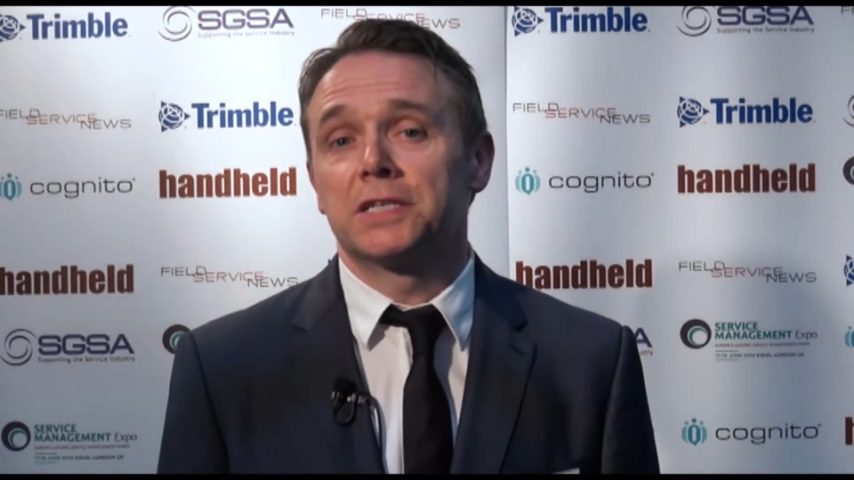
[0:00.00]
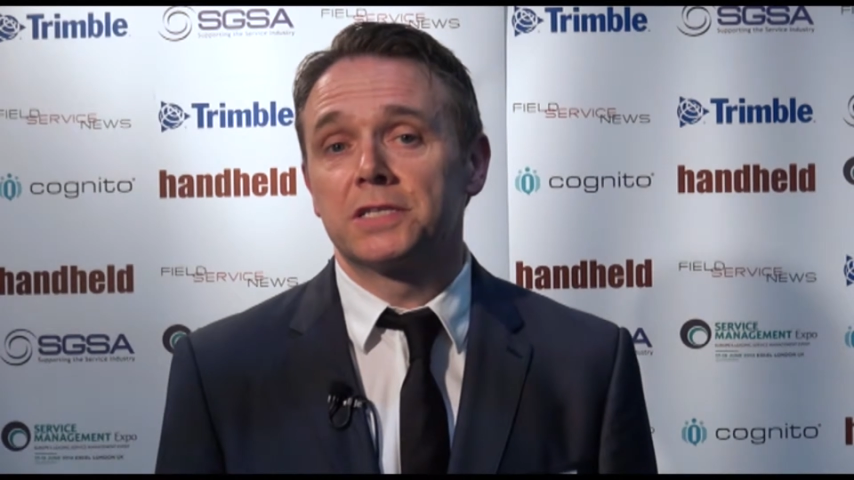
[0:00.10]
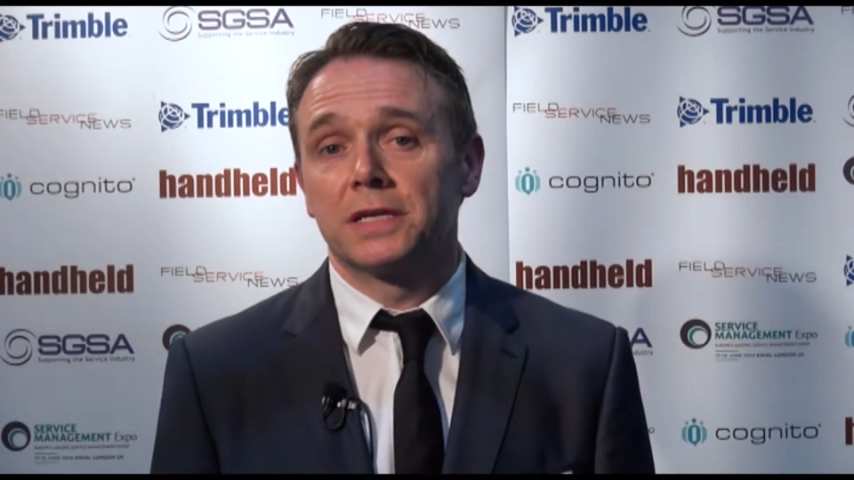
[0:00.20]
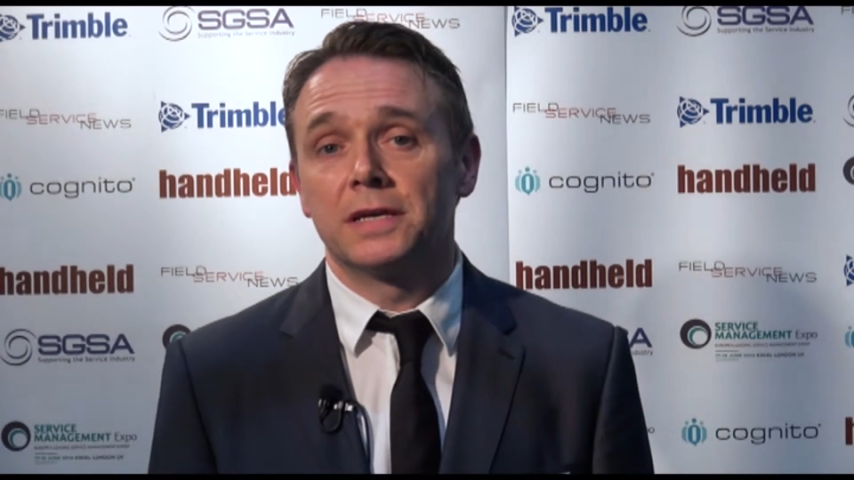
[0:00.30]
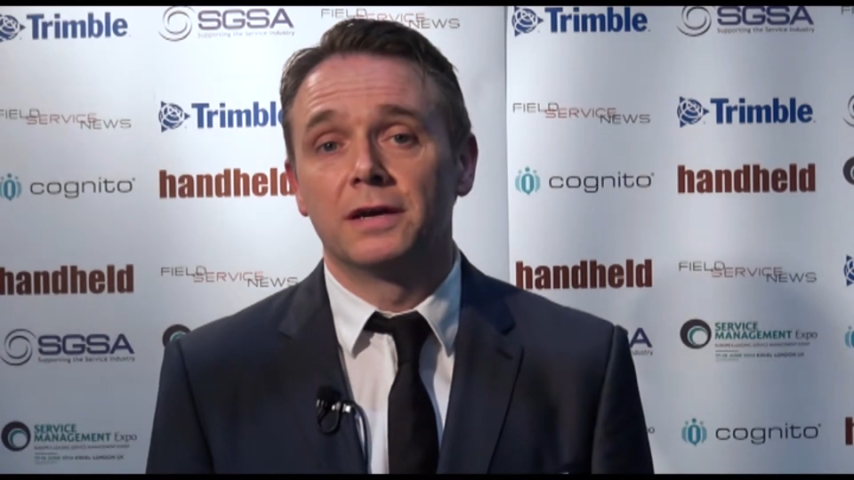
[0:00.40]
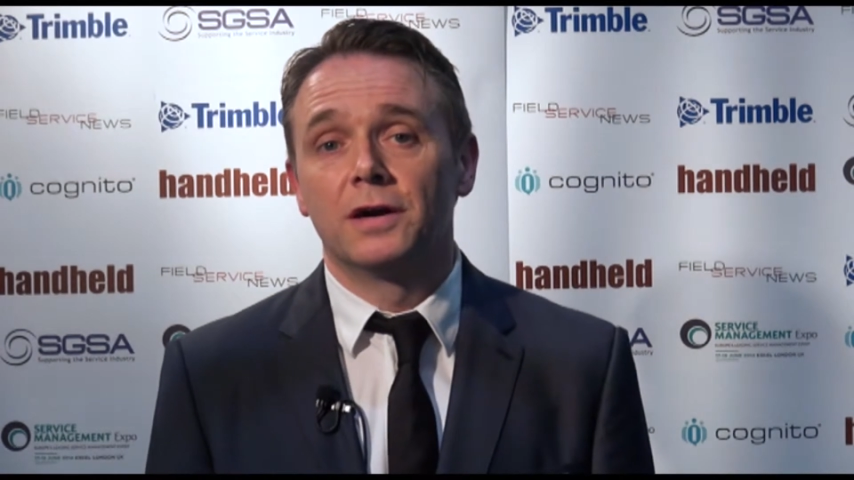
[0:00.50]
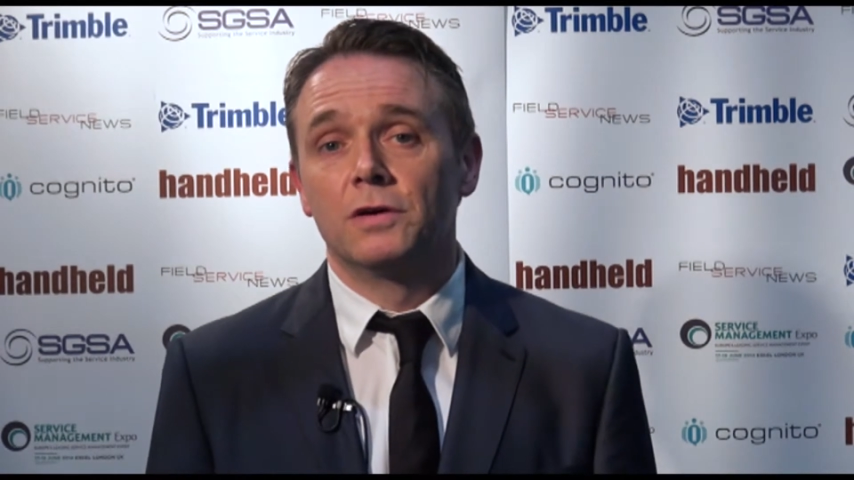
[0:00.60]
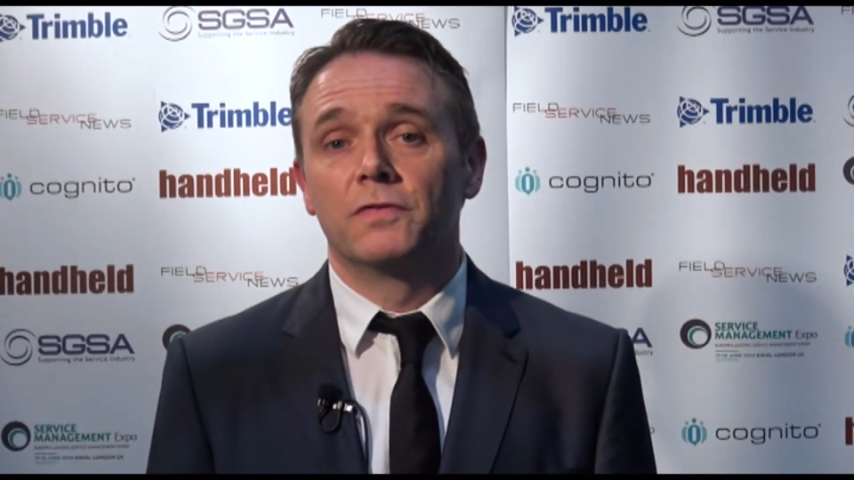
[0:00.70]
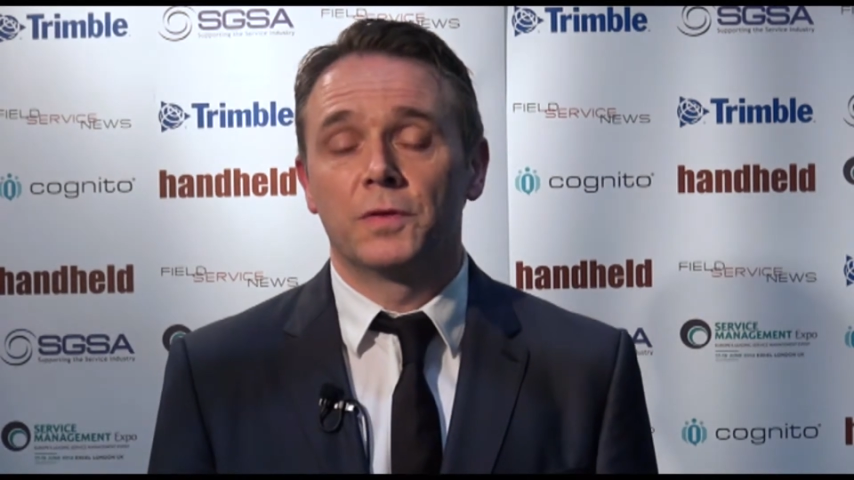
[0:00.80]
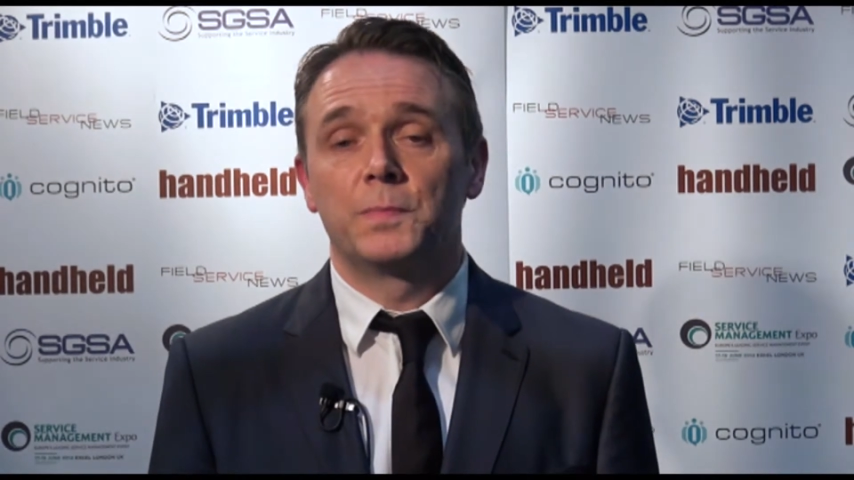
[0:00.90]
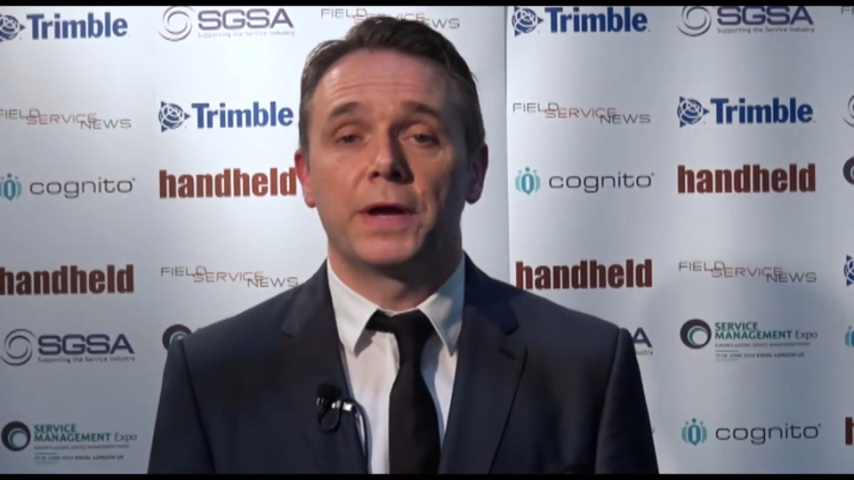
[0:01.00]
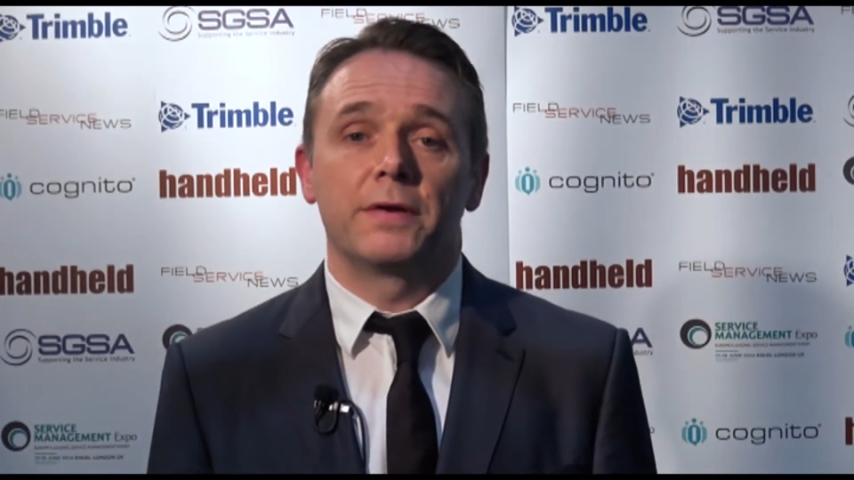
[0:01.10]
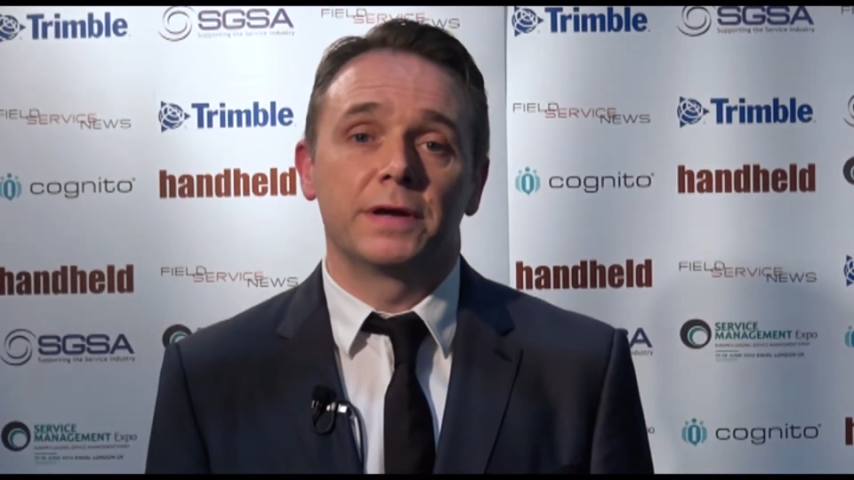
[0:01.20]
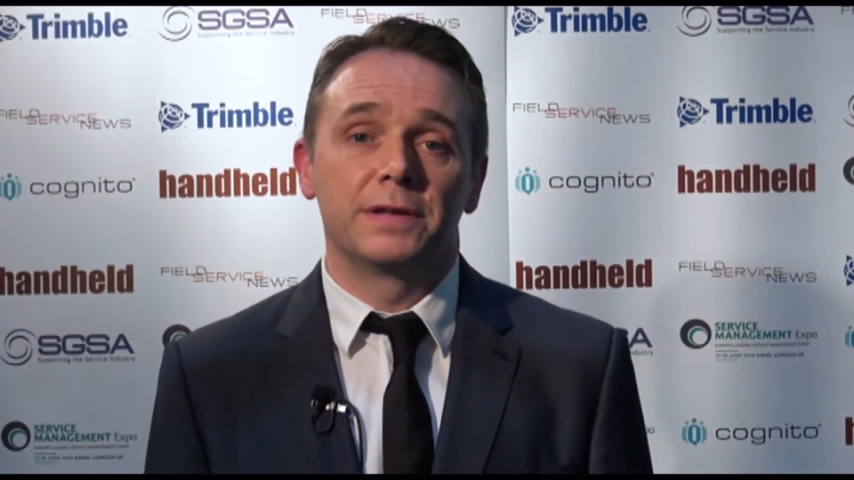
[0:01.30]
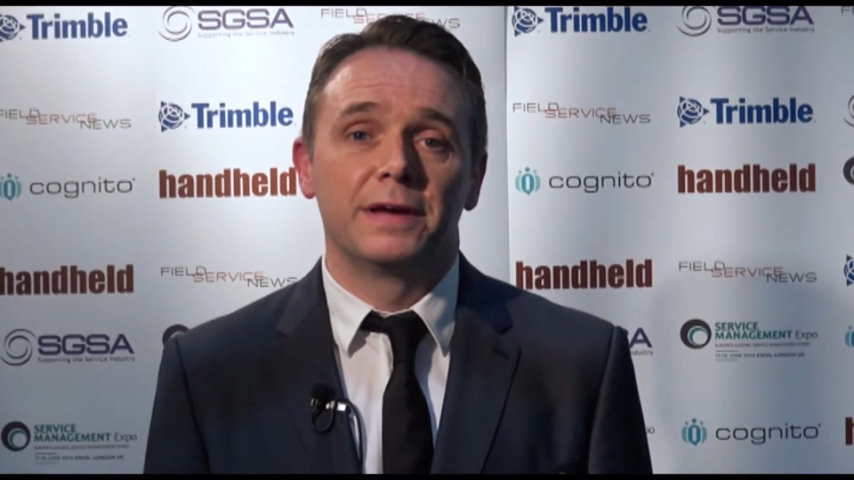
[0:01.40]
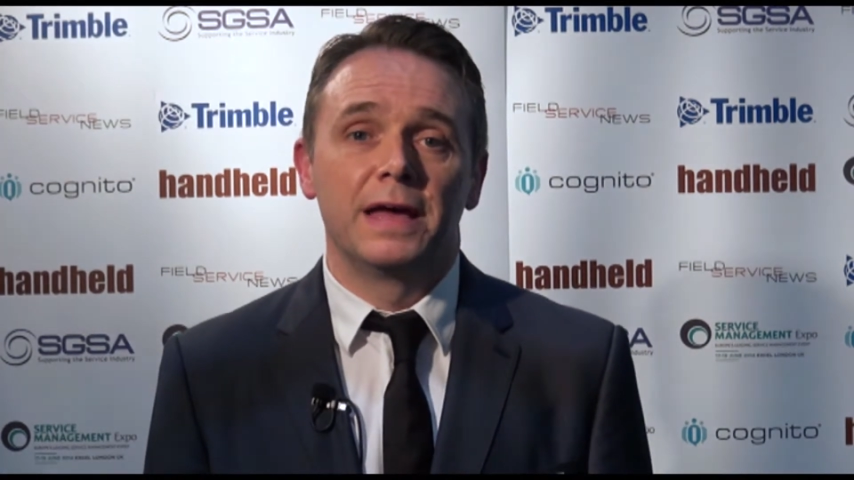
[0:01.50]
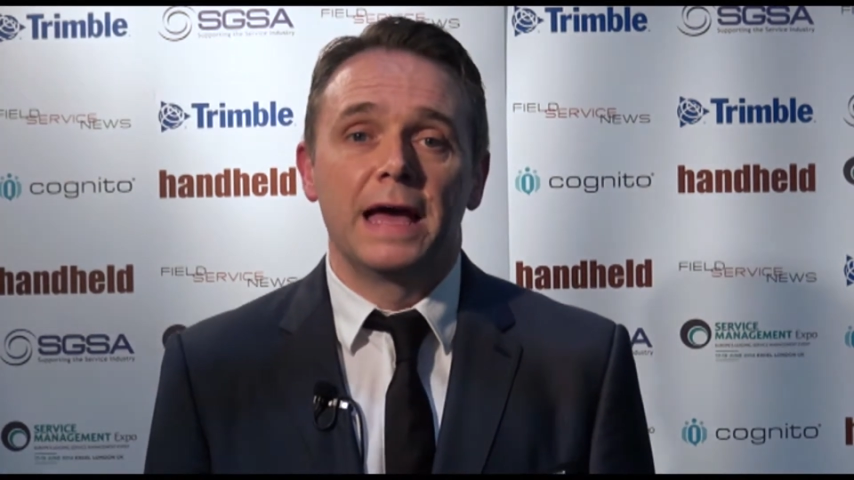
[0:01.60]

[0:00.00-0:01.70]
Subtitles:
actually over the period.